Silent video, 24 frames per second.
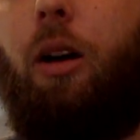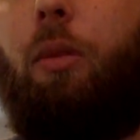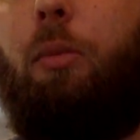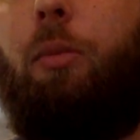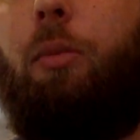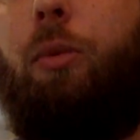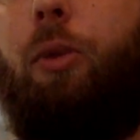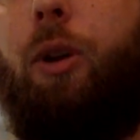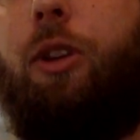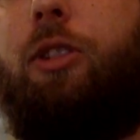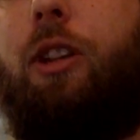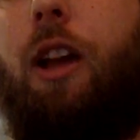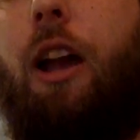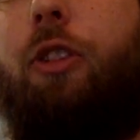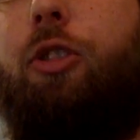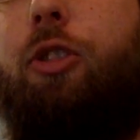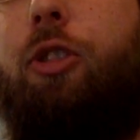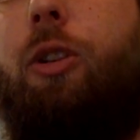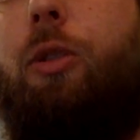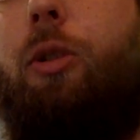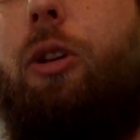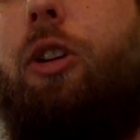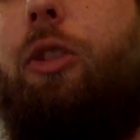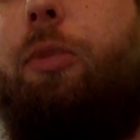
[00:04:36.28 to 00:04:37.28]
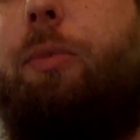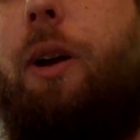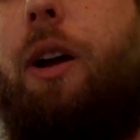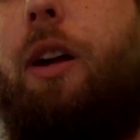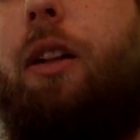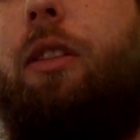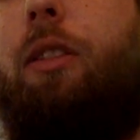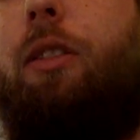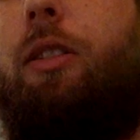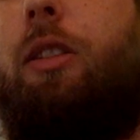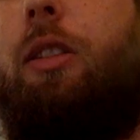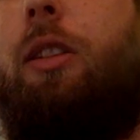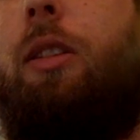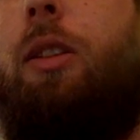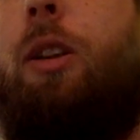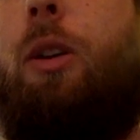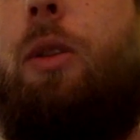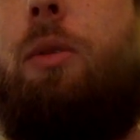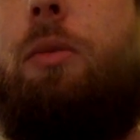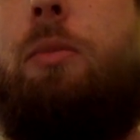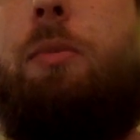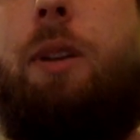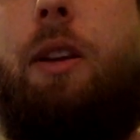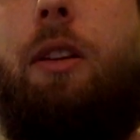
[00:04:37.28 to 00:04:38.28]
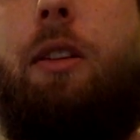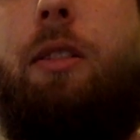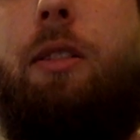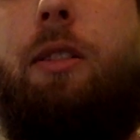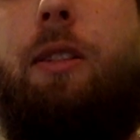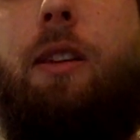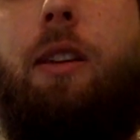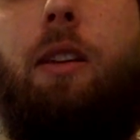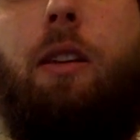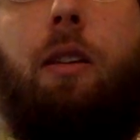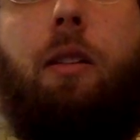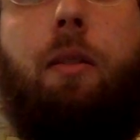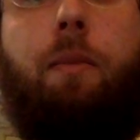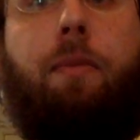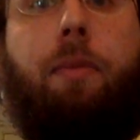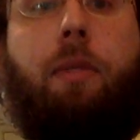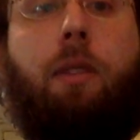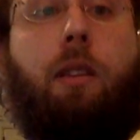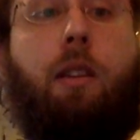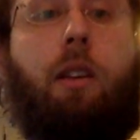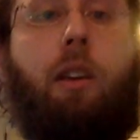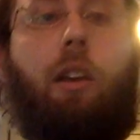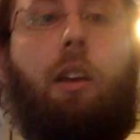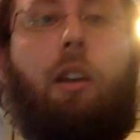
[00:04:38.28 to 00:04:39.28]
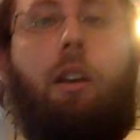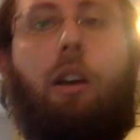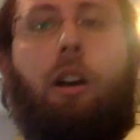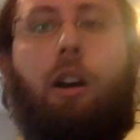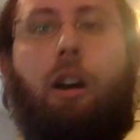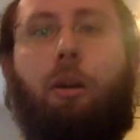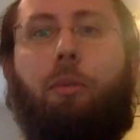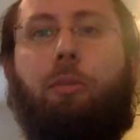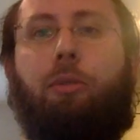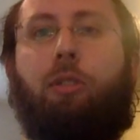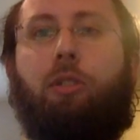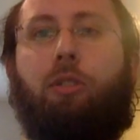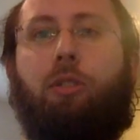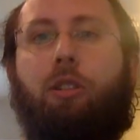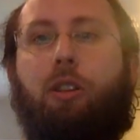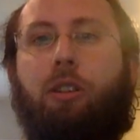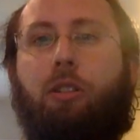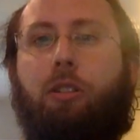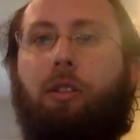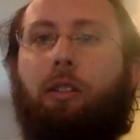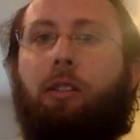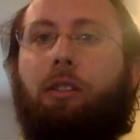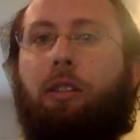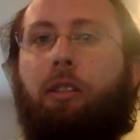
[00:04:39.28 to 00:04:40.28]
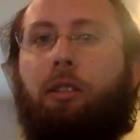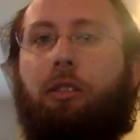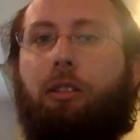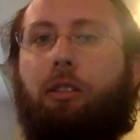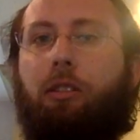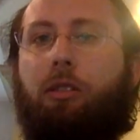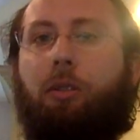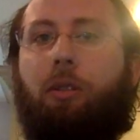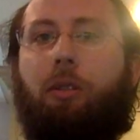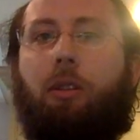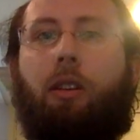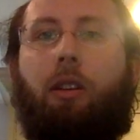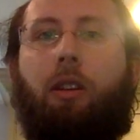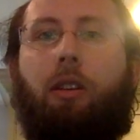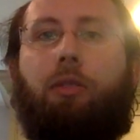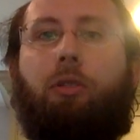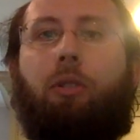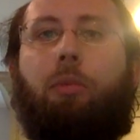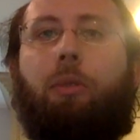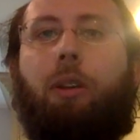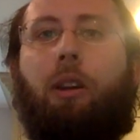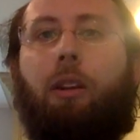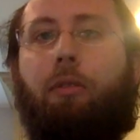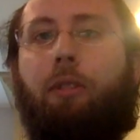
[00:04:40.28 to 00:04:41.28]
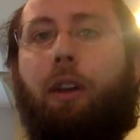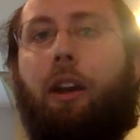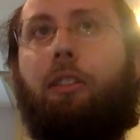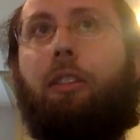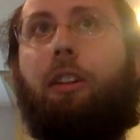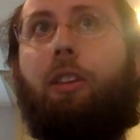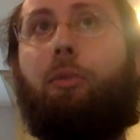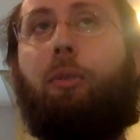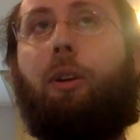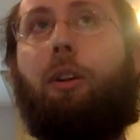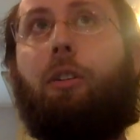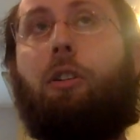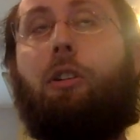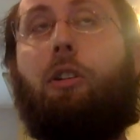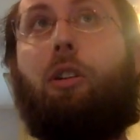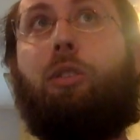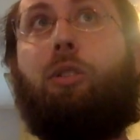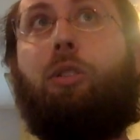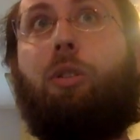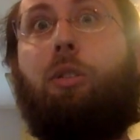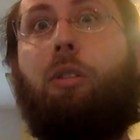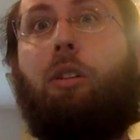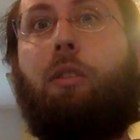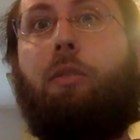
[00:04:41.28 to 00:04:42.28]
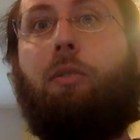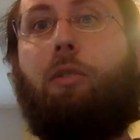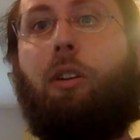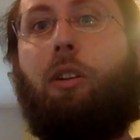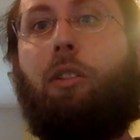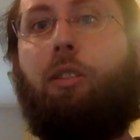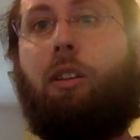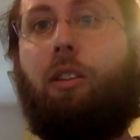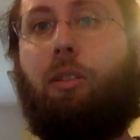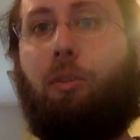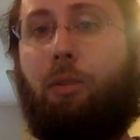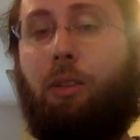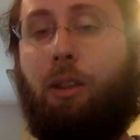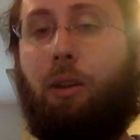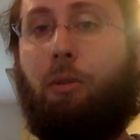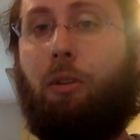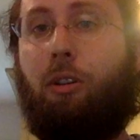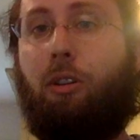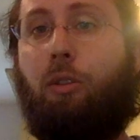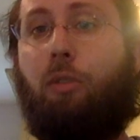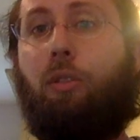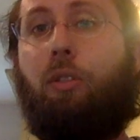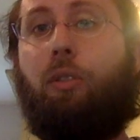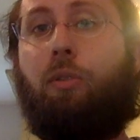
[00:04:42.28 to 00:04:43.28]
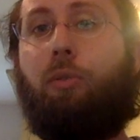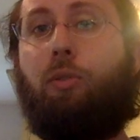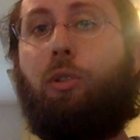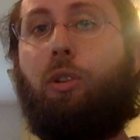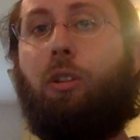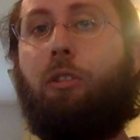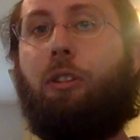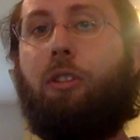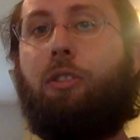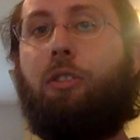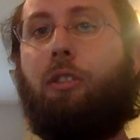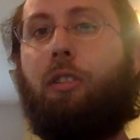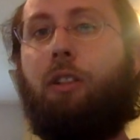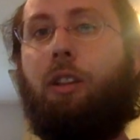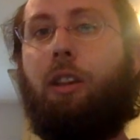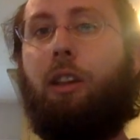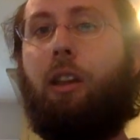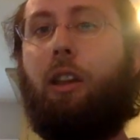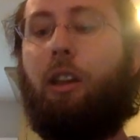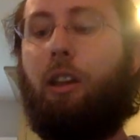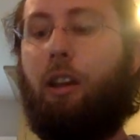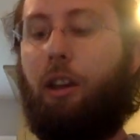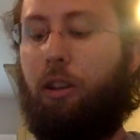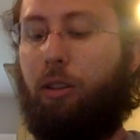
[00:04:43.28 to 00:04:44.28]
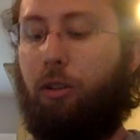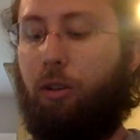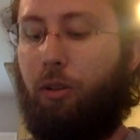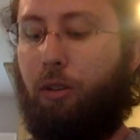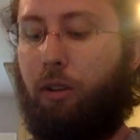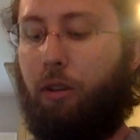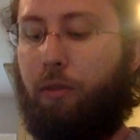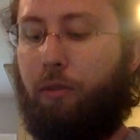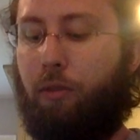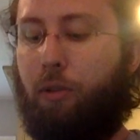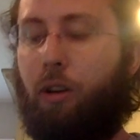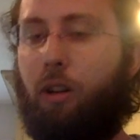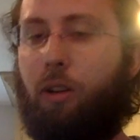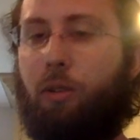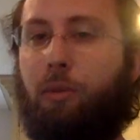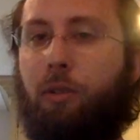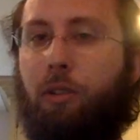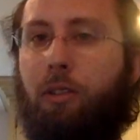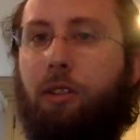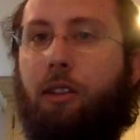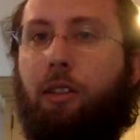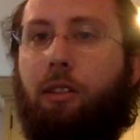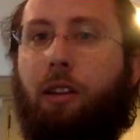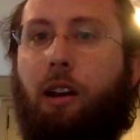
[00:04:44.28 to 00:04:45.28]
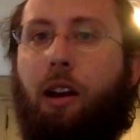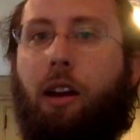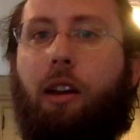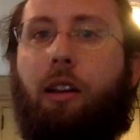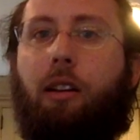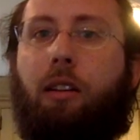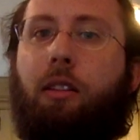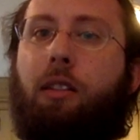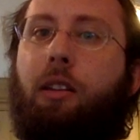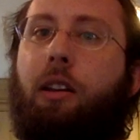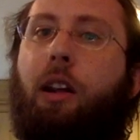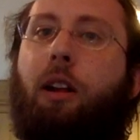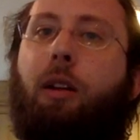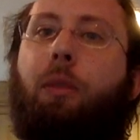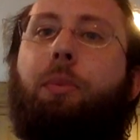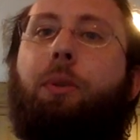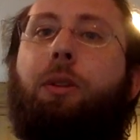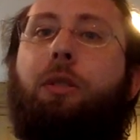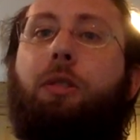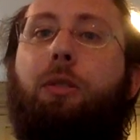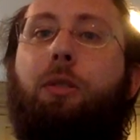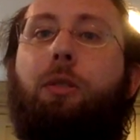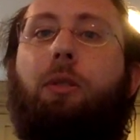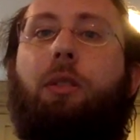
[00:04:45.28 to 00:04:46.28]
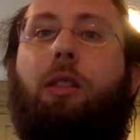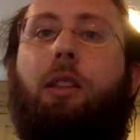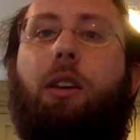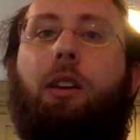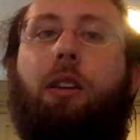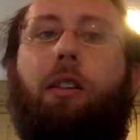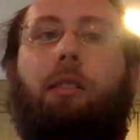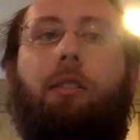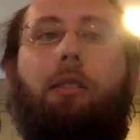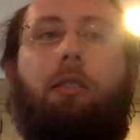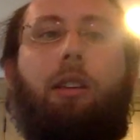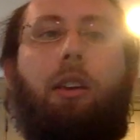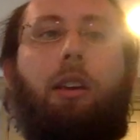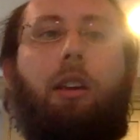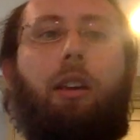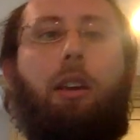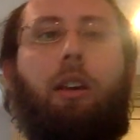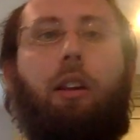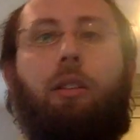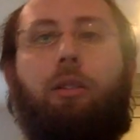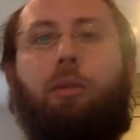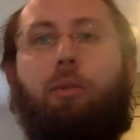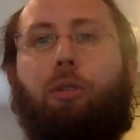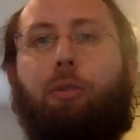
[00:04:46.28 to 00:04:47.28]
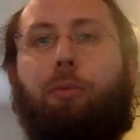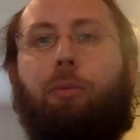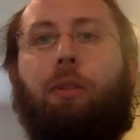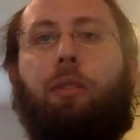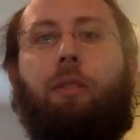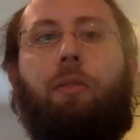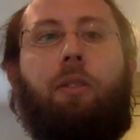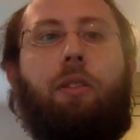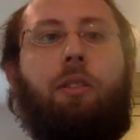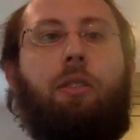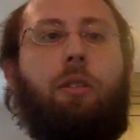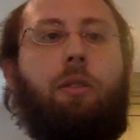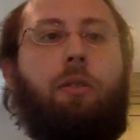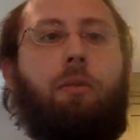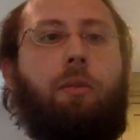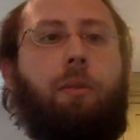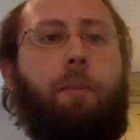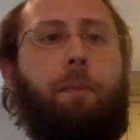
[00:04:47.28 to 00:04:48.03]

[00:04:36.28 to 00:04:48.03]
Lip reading: Which actually corresponds to the note middle C. So you could use this to tune an instrument. In fact, that's why they're called tuning forks. That's what they were used for originally. A tuning fork was designed to help you tune things to a specific note.